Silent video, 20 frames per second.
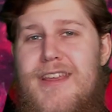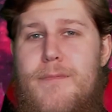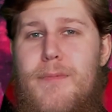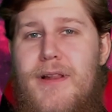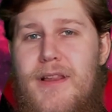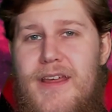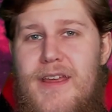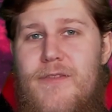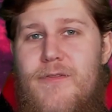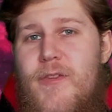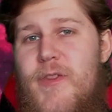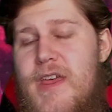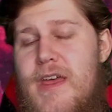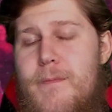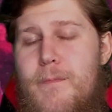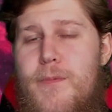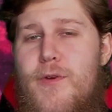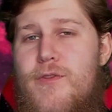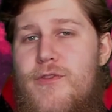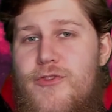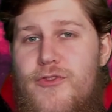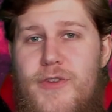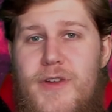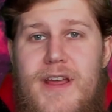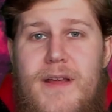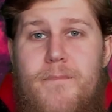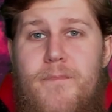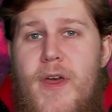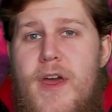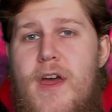believe in the Emperor's
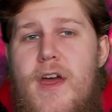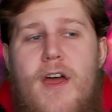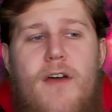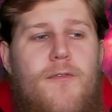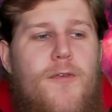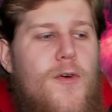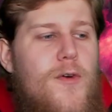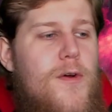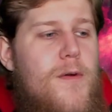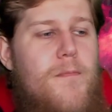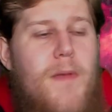dream for